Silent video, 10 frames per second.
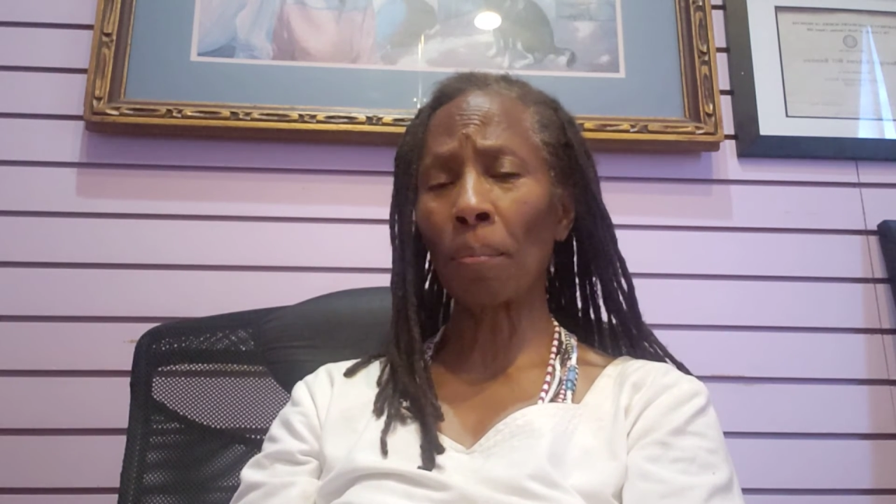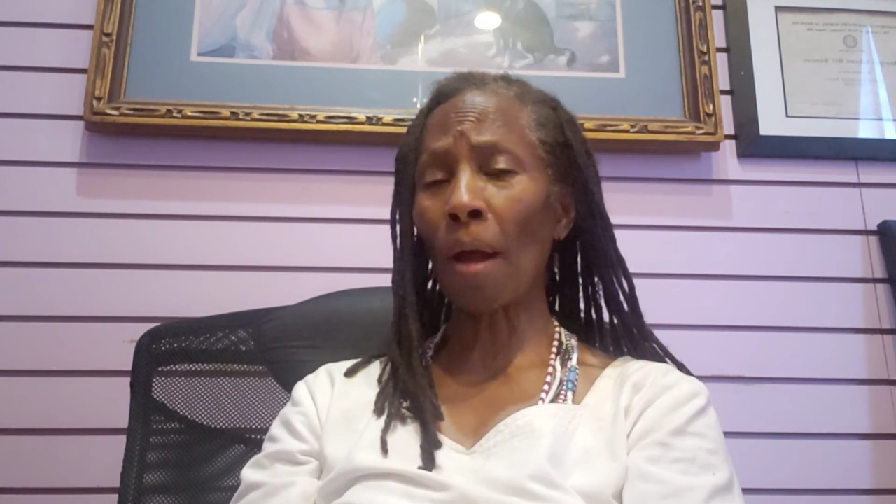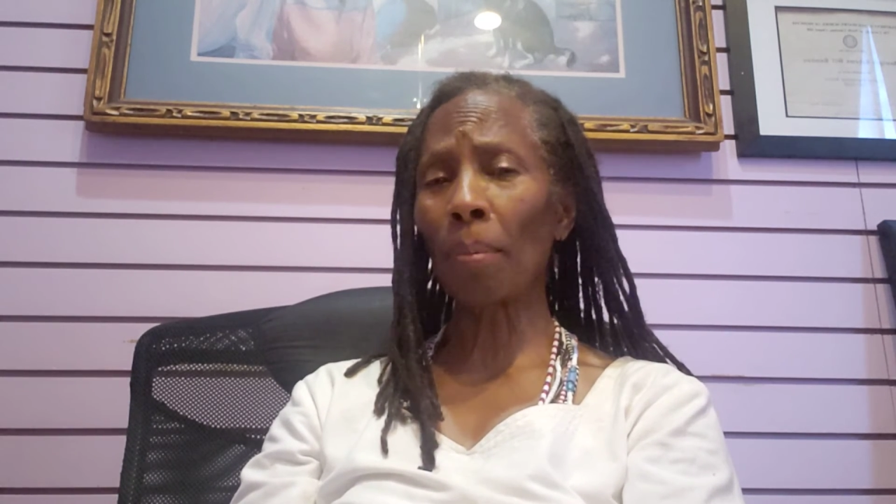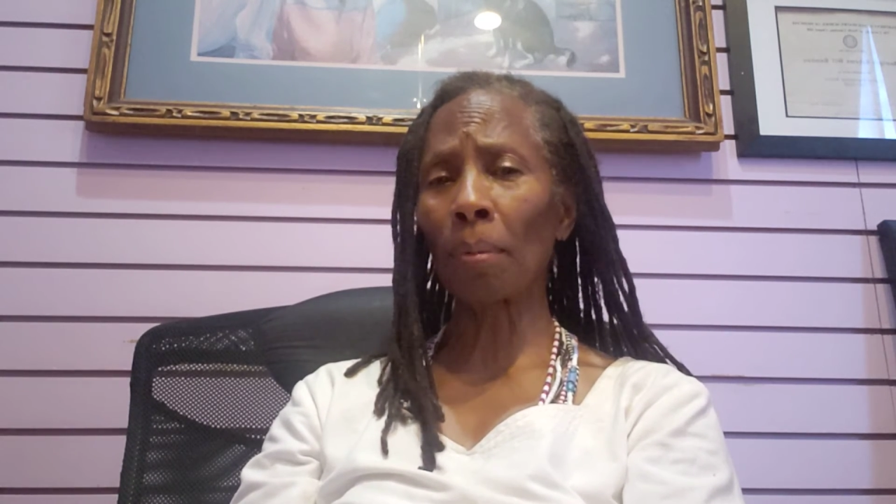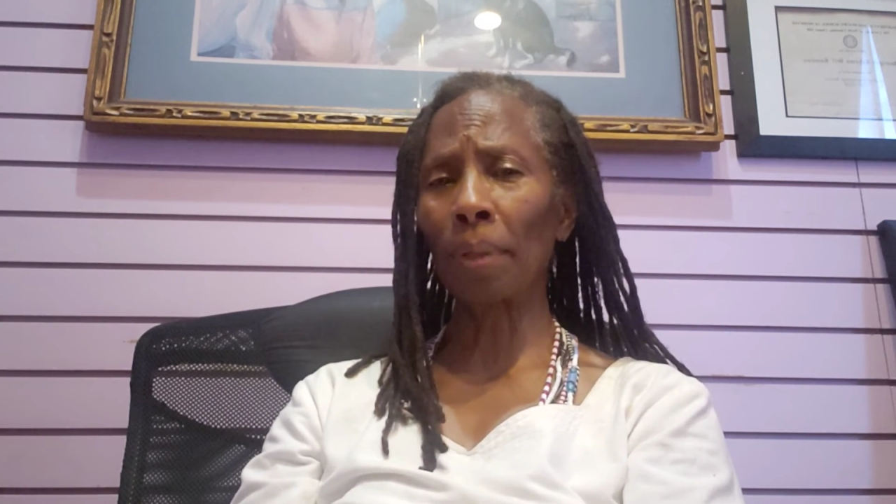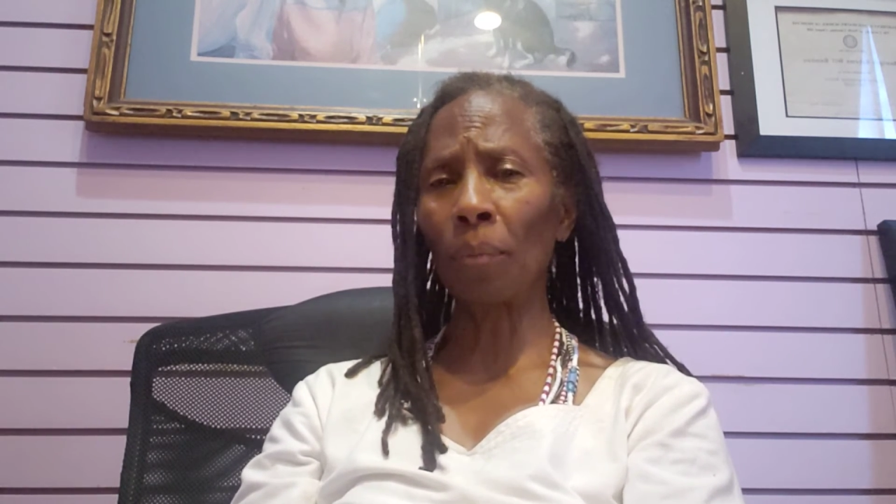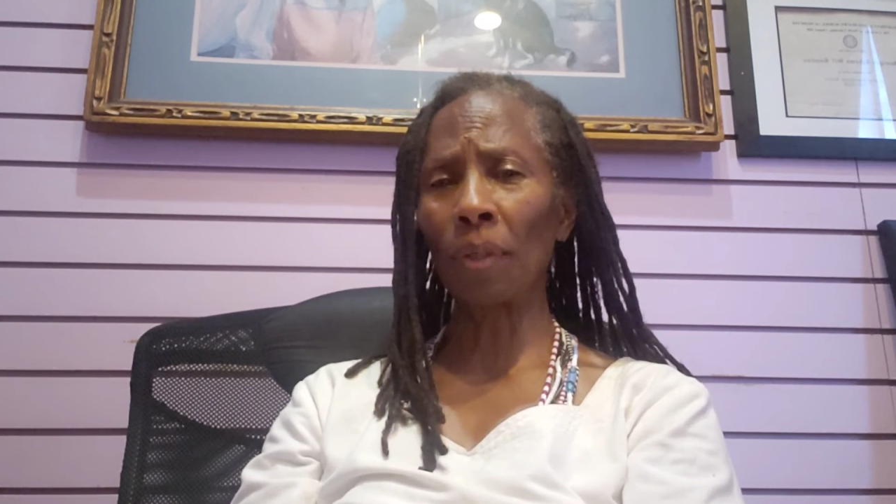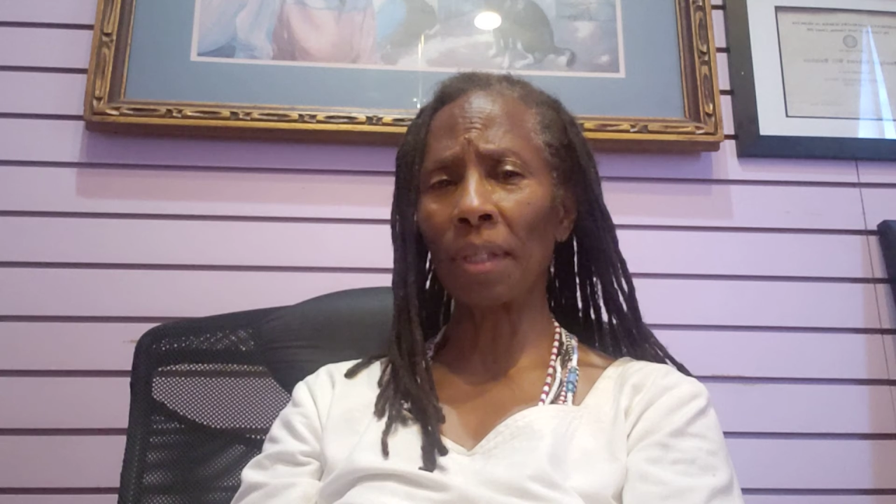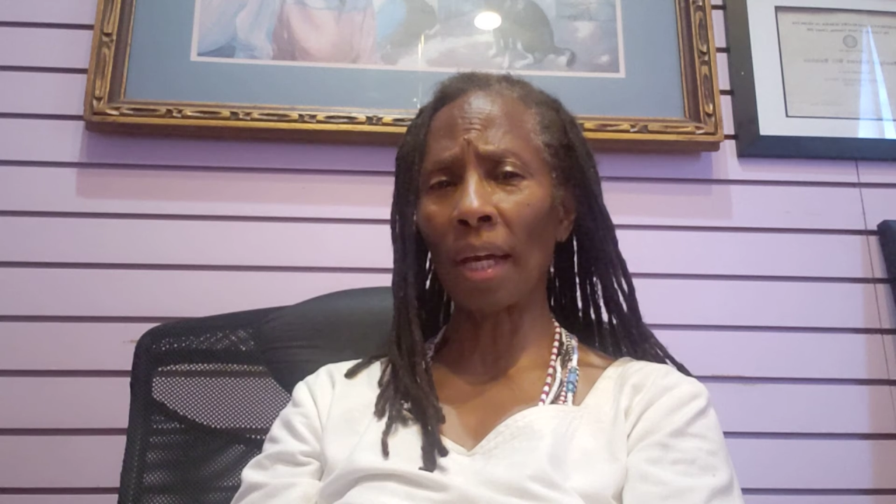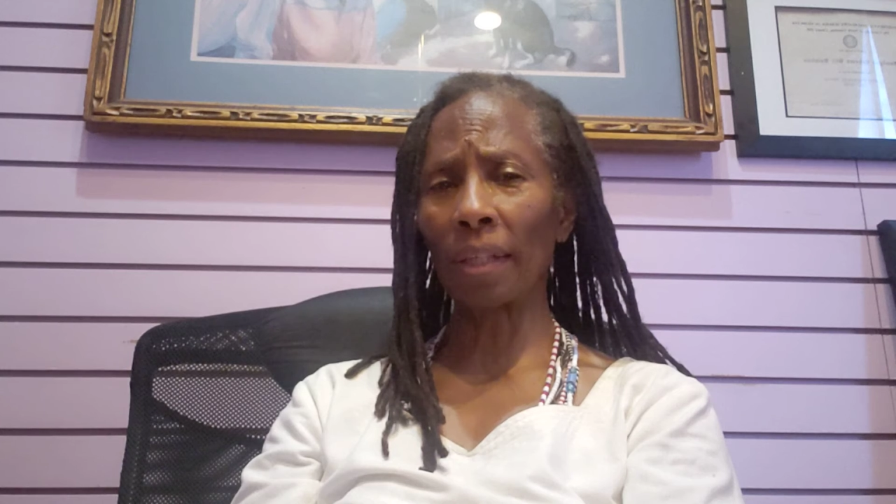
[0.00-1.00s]
probably
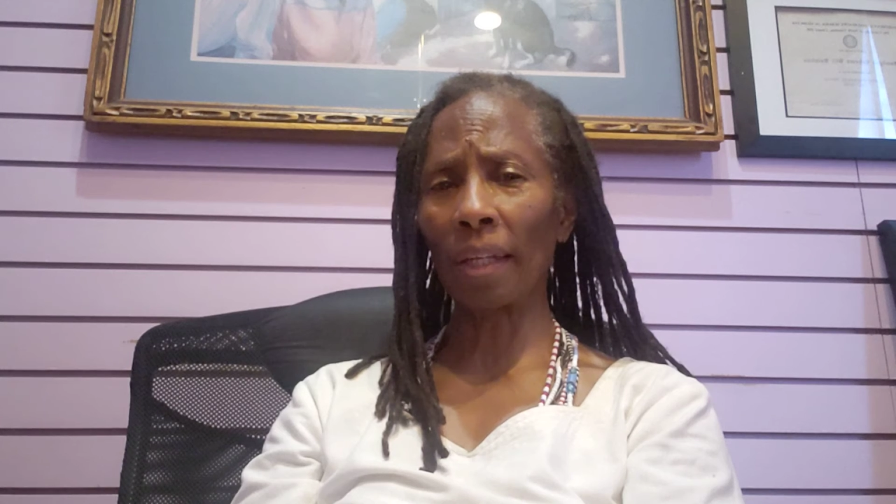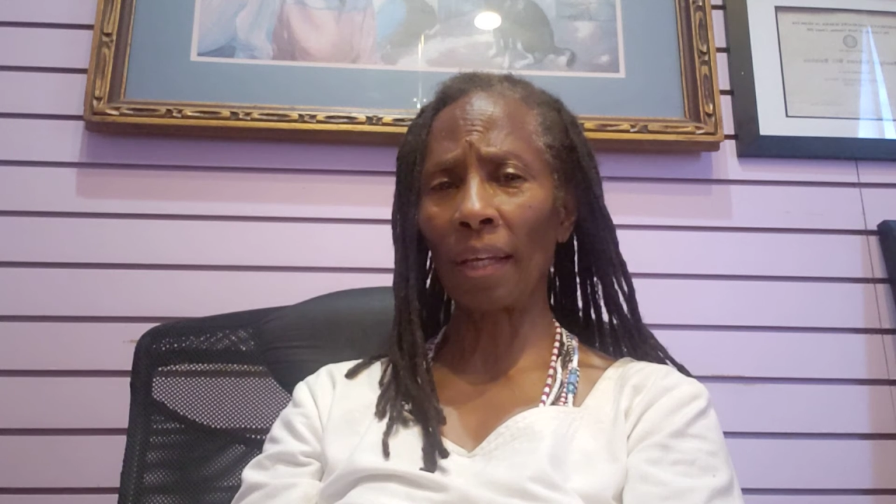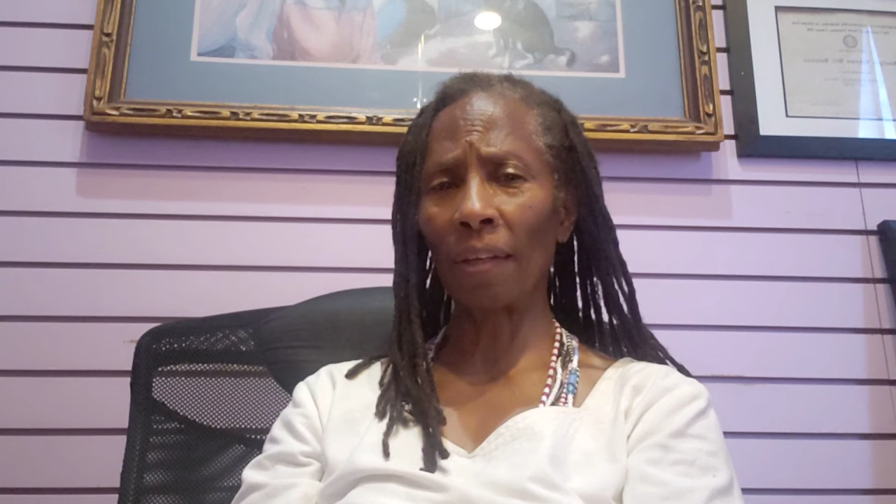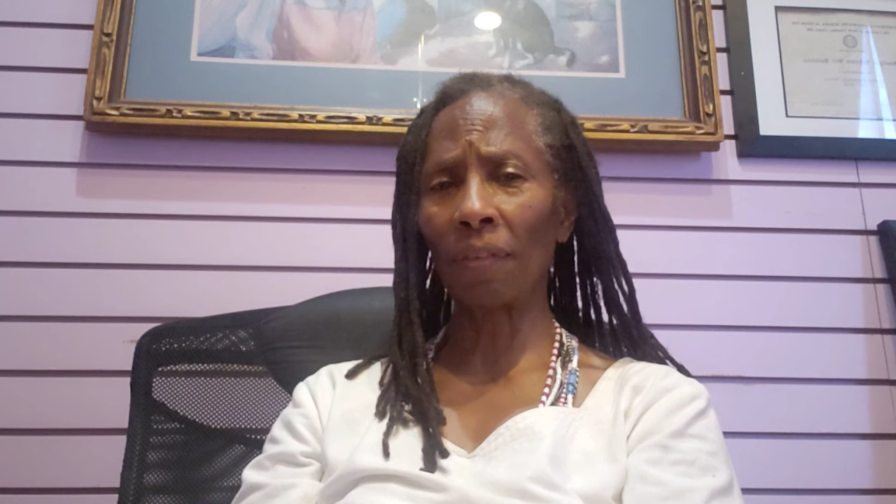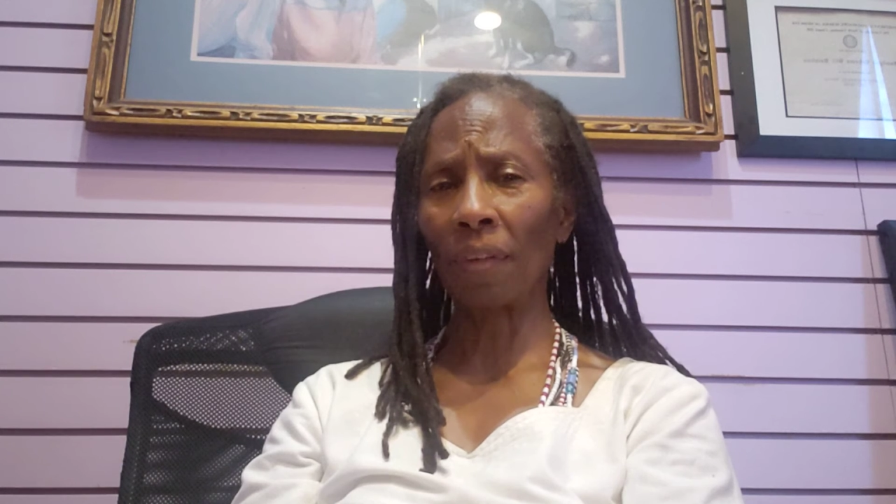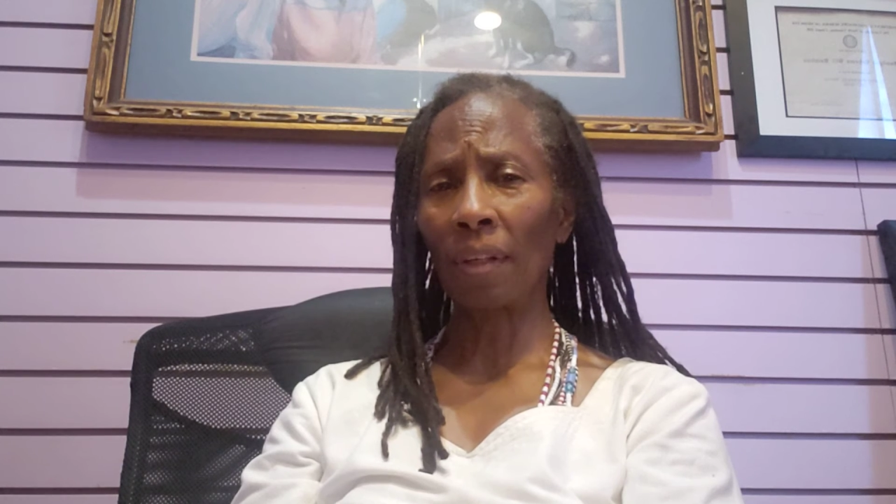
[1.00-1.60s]
would not have